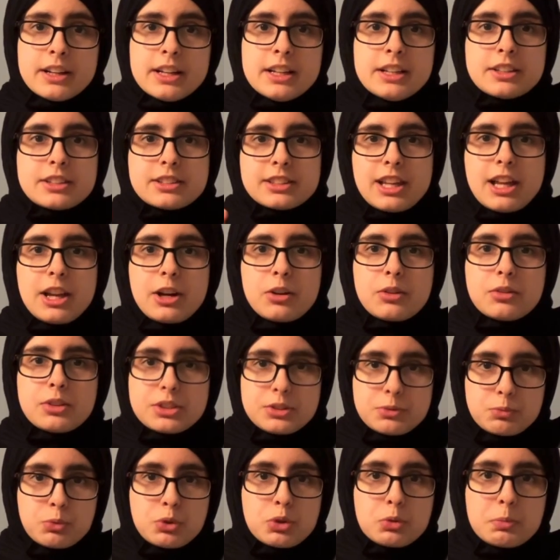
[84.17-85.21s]
There's
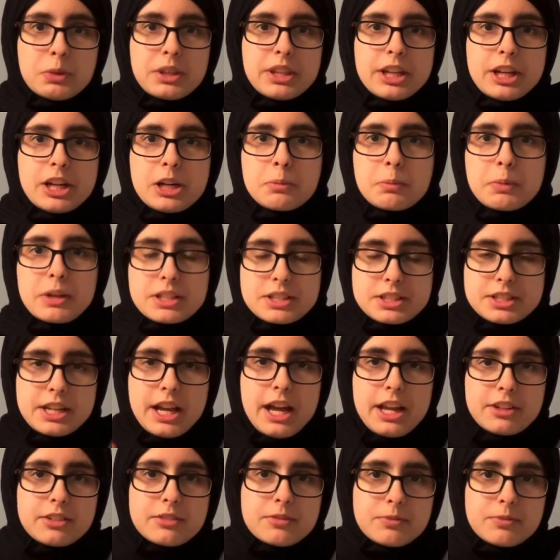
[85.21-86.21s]
room in there, but it's not